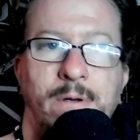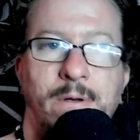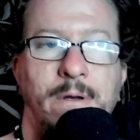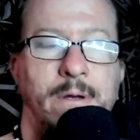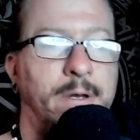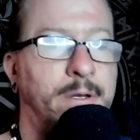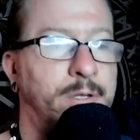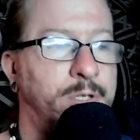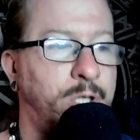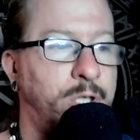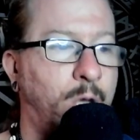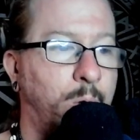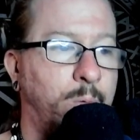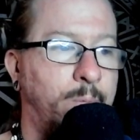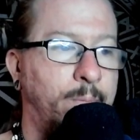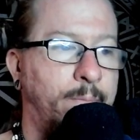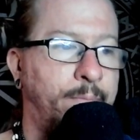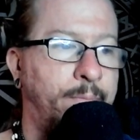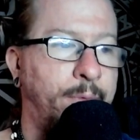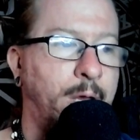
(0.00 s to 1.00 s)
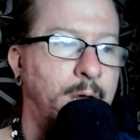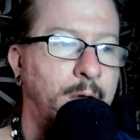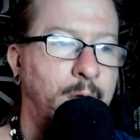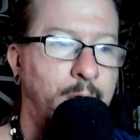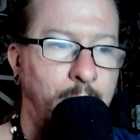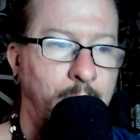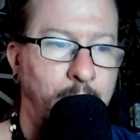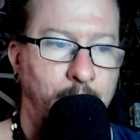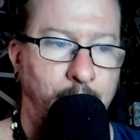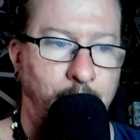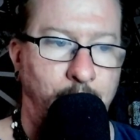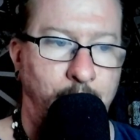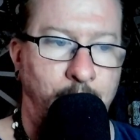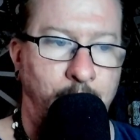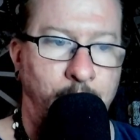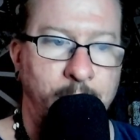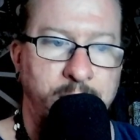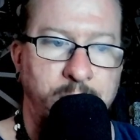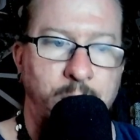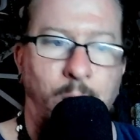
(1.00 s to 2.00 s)
So, um, let's
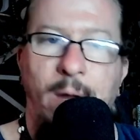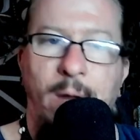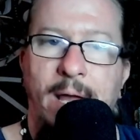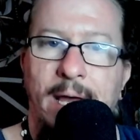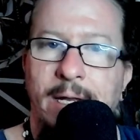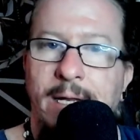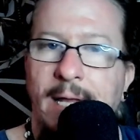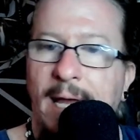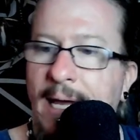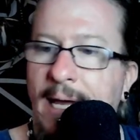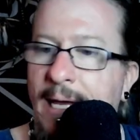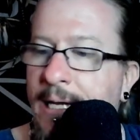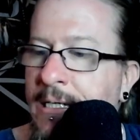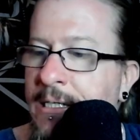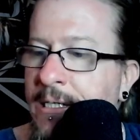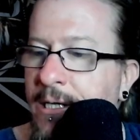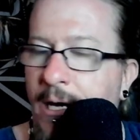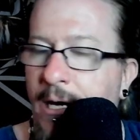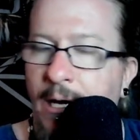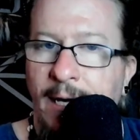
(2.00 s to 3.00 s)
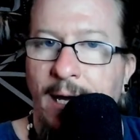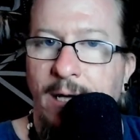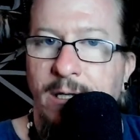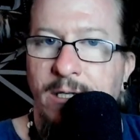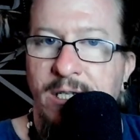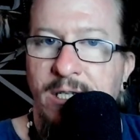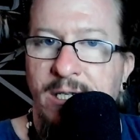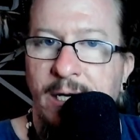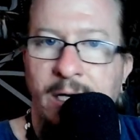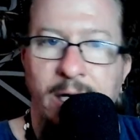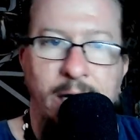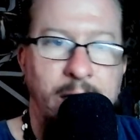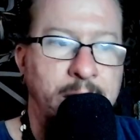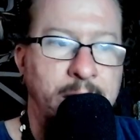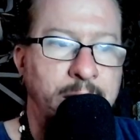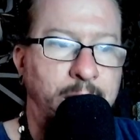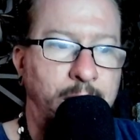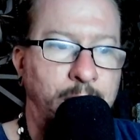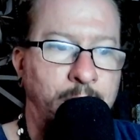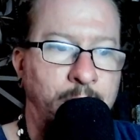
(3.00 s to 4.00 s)
go ahead and uh, get Sid in
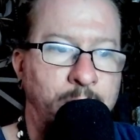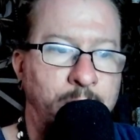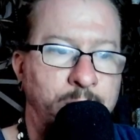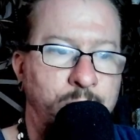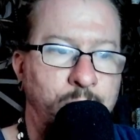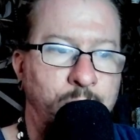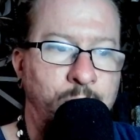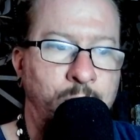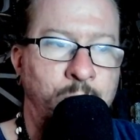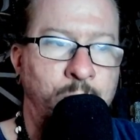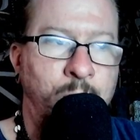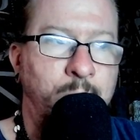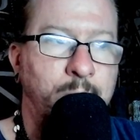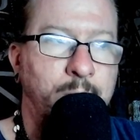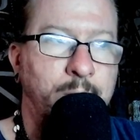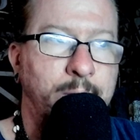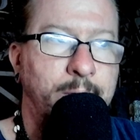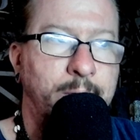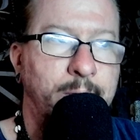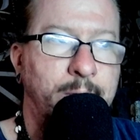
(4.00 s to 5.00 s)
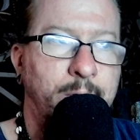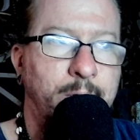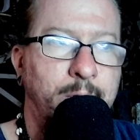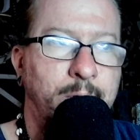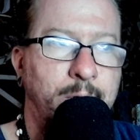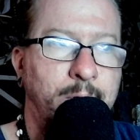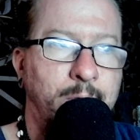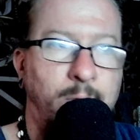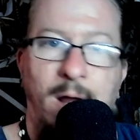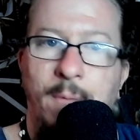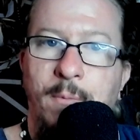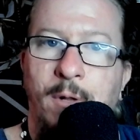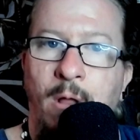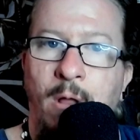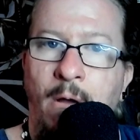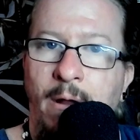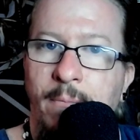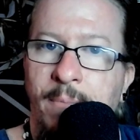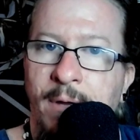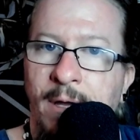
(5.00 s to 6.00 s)
here to ramble on a
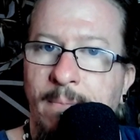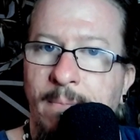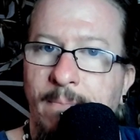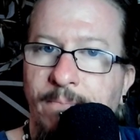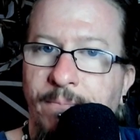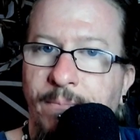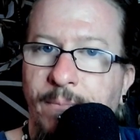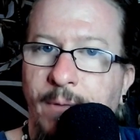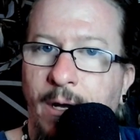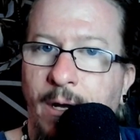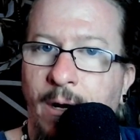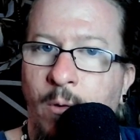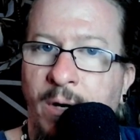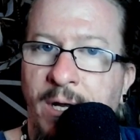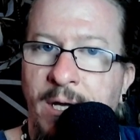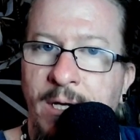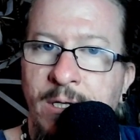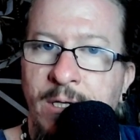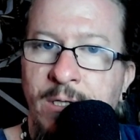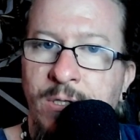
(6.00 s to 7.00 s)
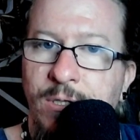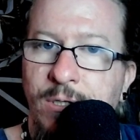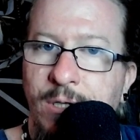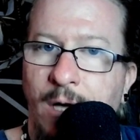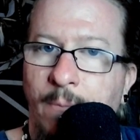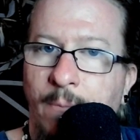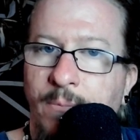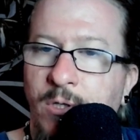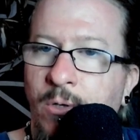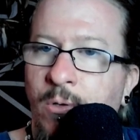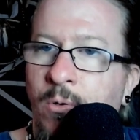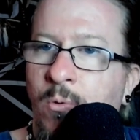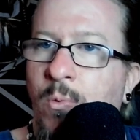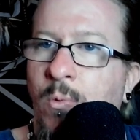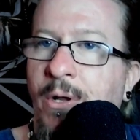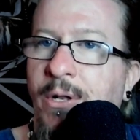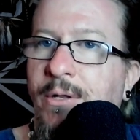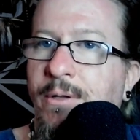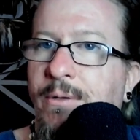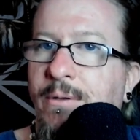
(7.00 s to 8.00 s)
bit, hear what he's up to, what
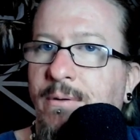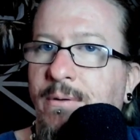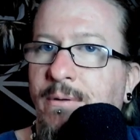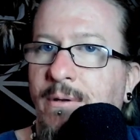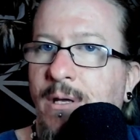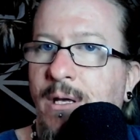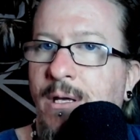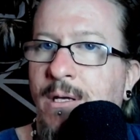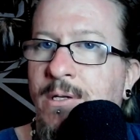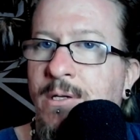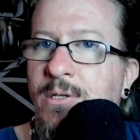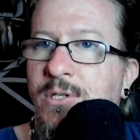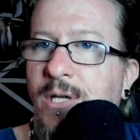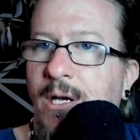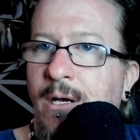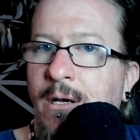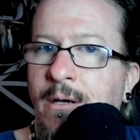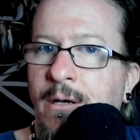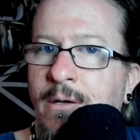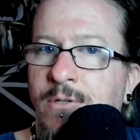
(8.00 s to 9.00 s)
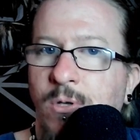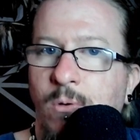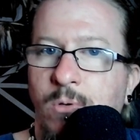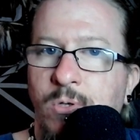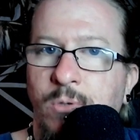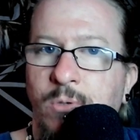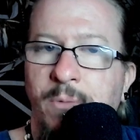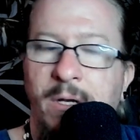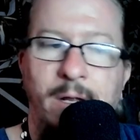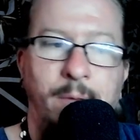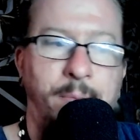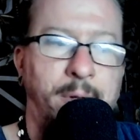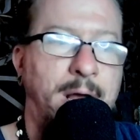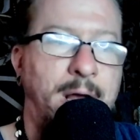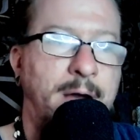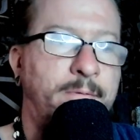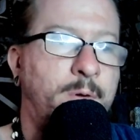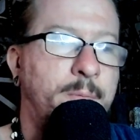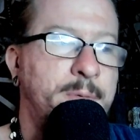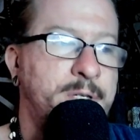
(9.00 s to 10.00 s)
his uh, social media
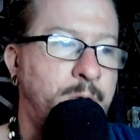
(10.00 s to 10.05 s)
platform is all